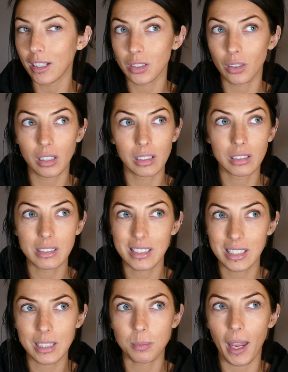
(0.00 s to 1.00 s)
I took
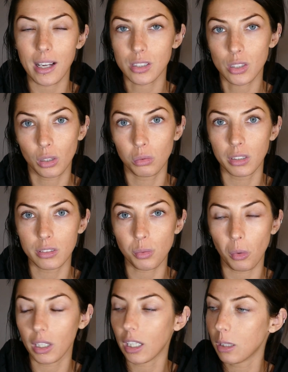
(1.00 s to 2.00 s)
six bags to Goodwill this
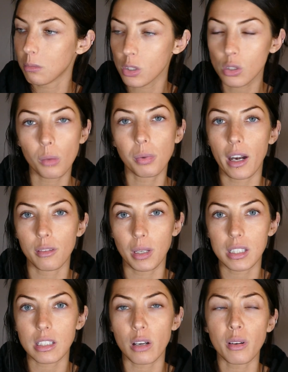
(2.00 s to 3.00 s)
morning. I am so proud of
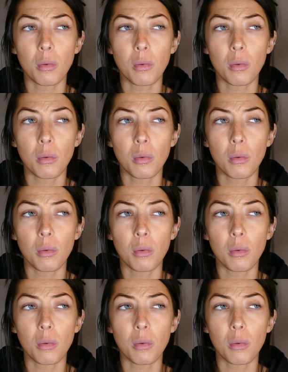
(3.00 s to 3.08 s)
myself.